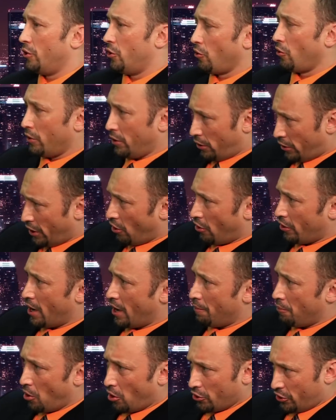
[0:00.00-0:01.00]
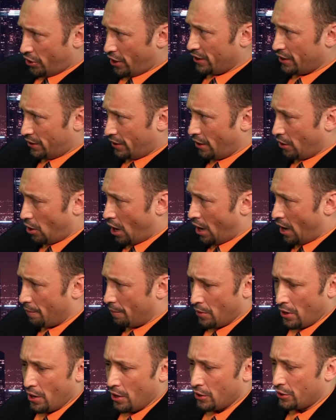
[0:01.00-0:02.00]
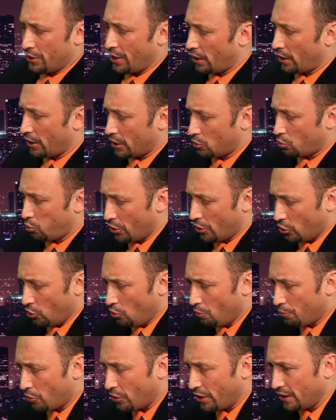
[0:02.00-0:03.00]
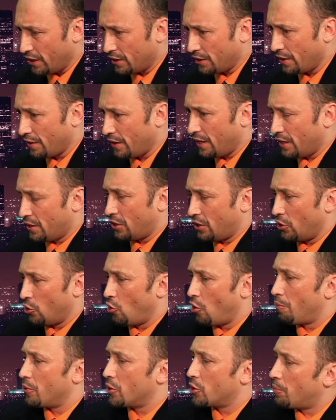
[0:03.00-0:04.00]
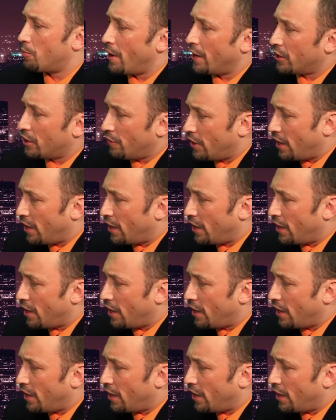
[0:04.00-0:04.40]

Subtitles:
So, Leon, I apologize there. Tell us what you bring to this and your perspective.